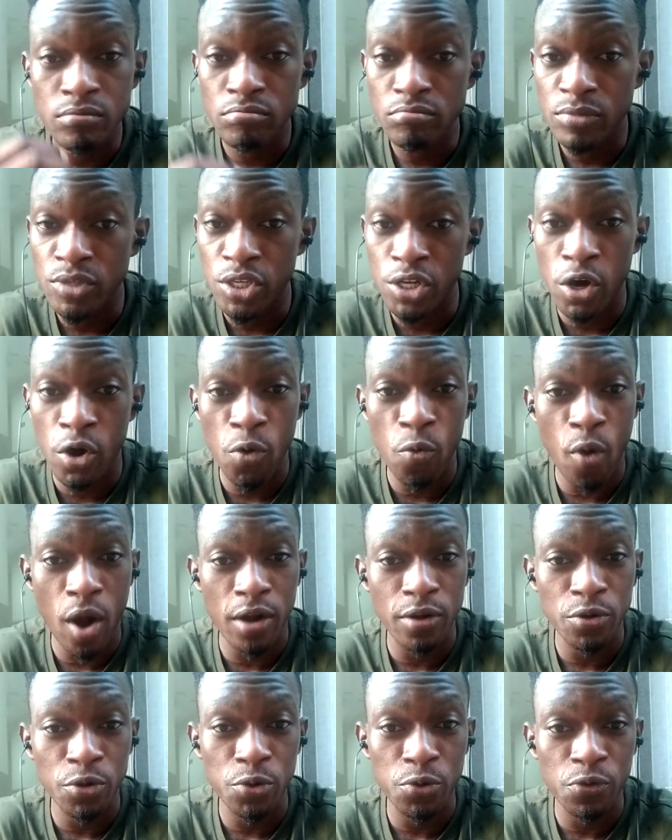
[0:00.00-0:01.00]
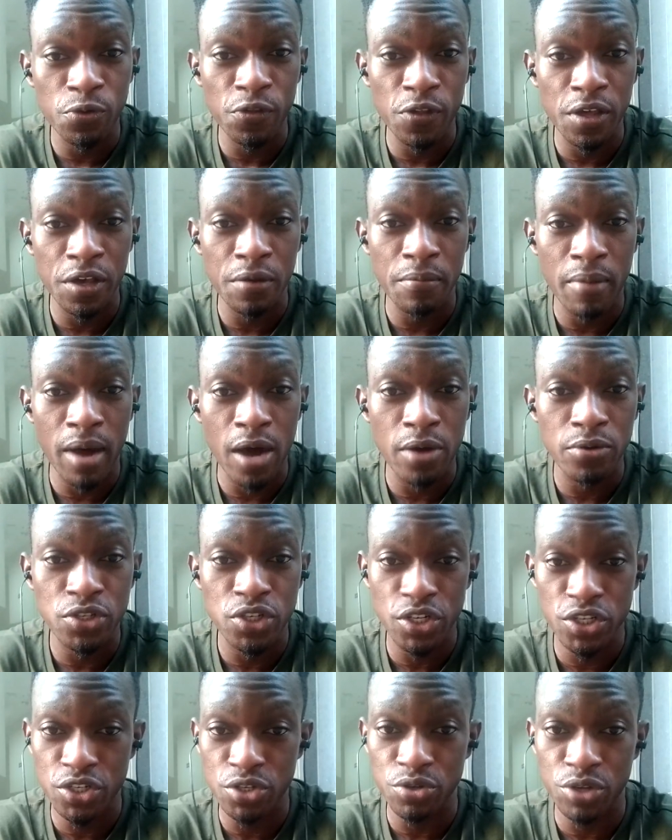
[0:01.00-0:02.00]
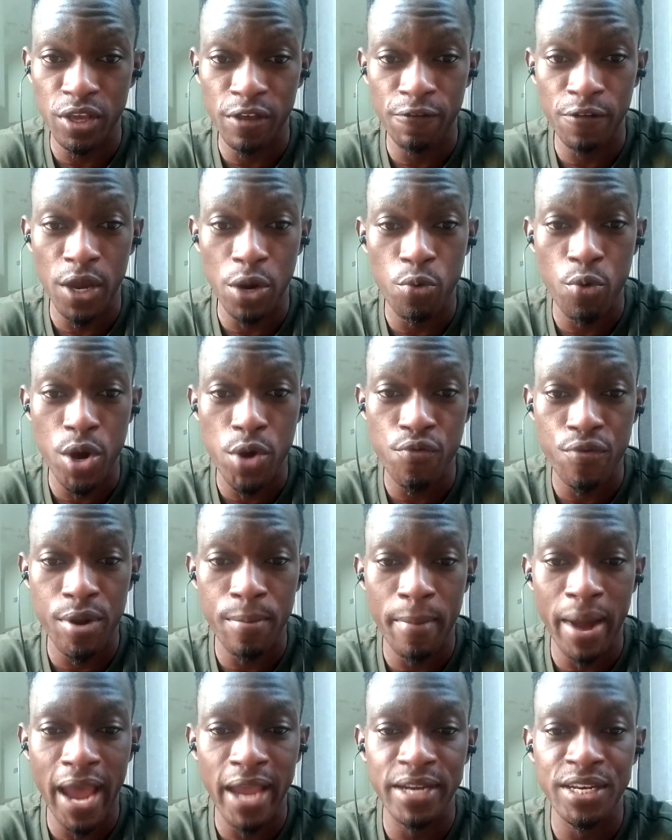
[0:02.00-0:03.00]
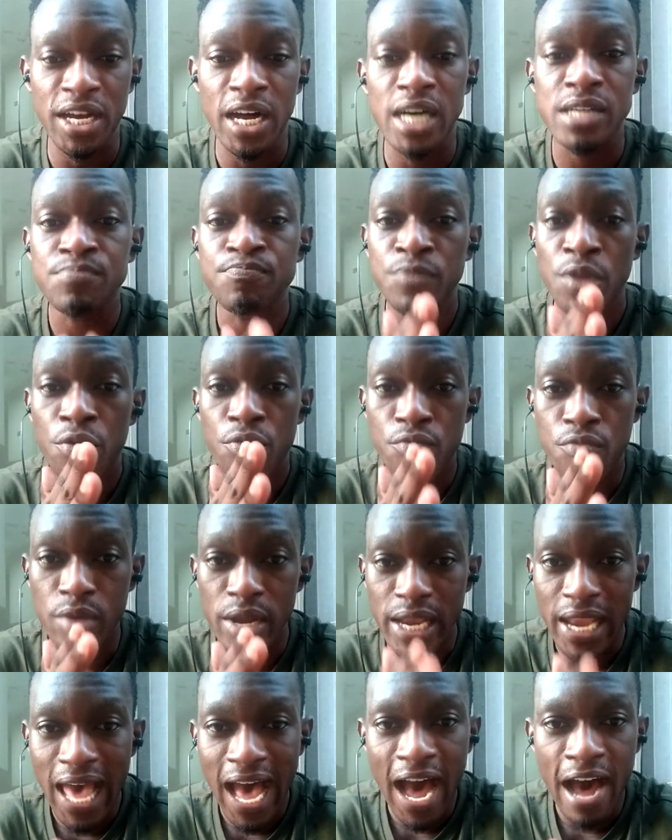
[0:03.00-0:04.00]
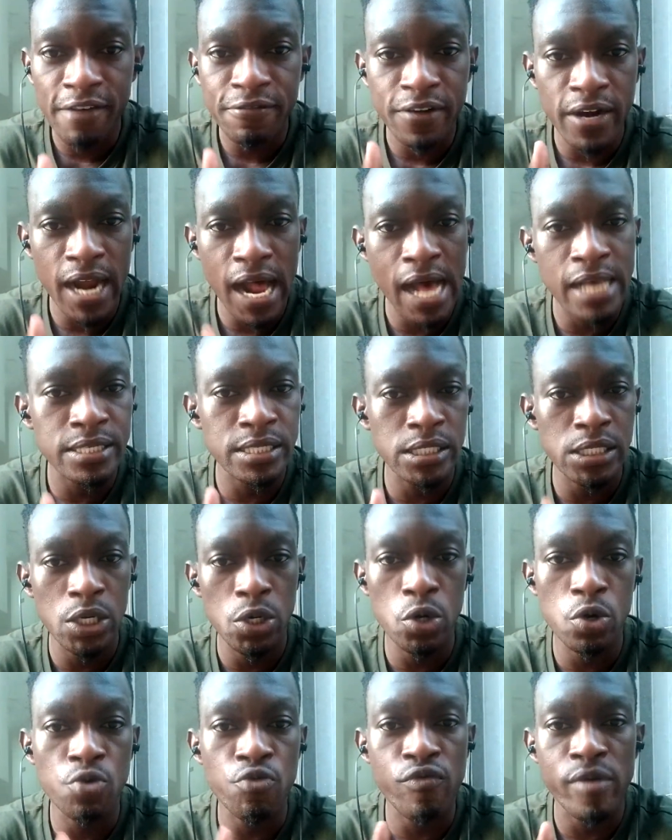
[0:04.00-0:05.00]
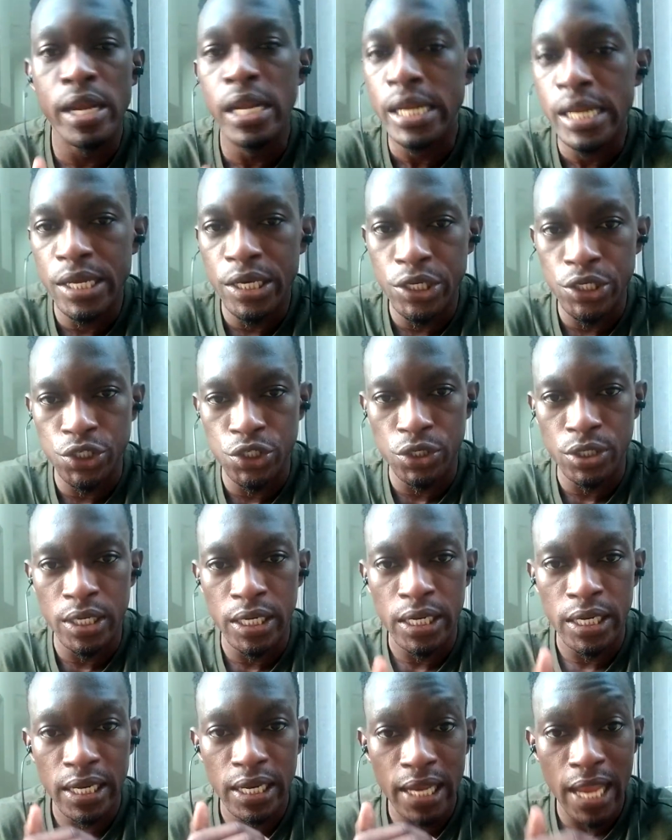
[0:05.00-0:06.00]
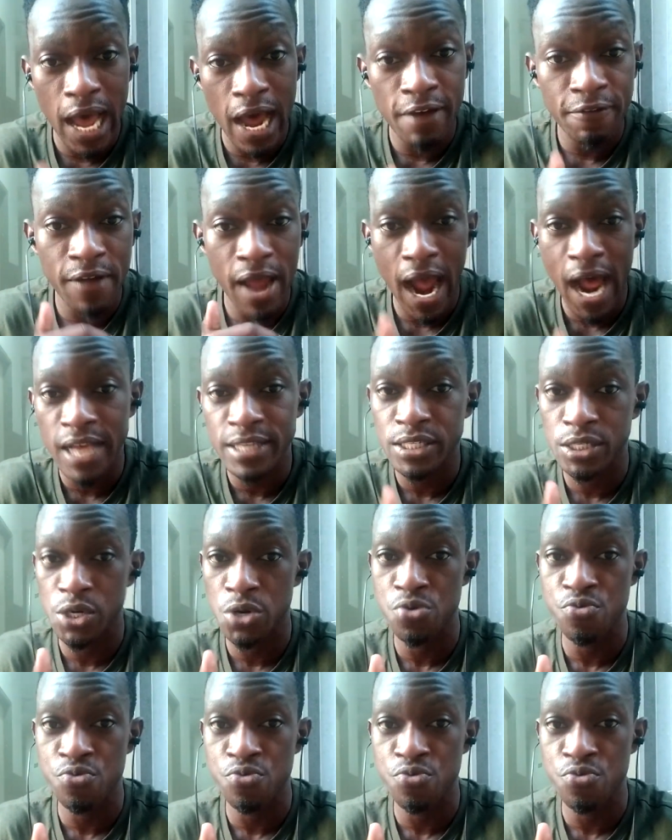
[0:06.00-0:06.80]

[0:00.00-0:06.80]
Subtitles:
one good thing about, just to give you a quick reminder, love has no religion, love has no